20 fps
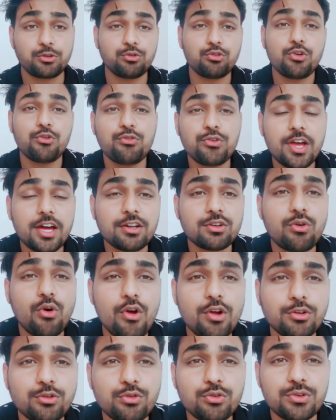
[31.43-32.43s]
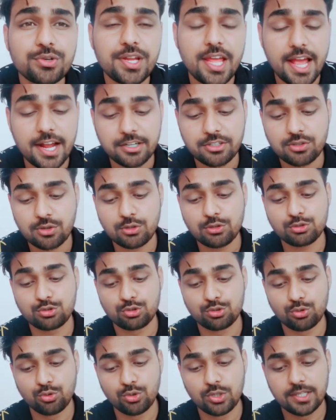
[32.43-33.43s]
today we are going to react on
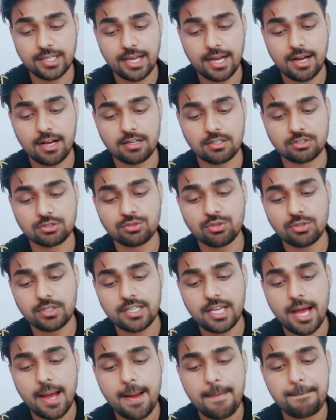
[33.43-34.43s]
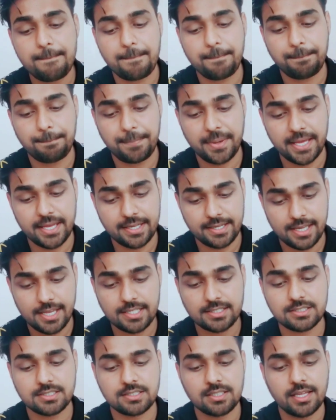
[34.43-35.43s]
Julia
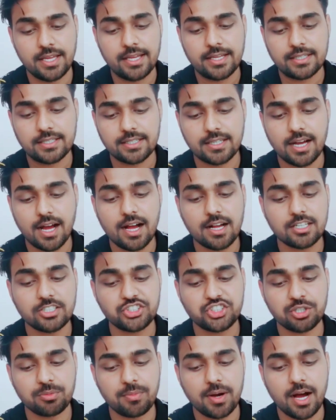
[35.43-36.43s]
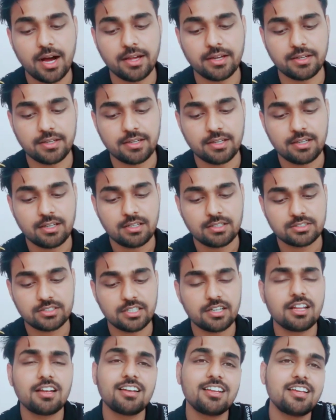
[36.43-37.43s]
Perez, Gak Jaman.
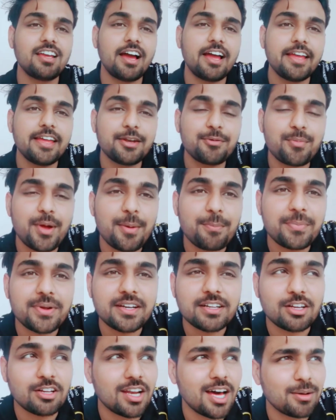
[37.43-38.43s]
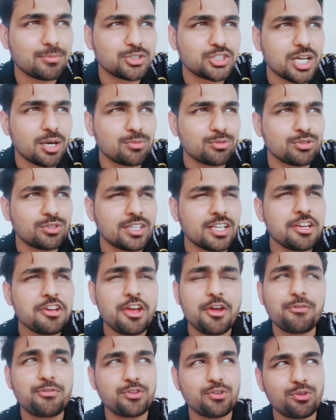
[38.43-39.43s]
Suddenly I remember Galab Jamun.
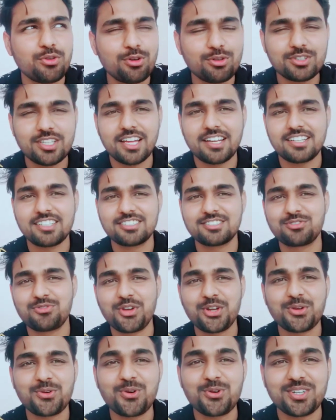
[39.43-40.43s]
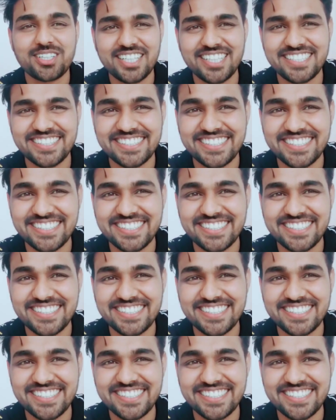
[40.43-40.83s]
If you know, then it's very good.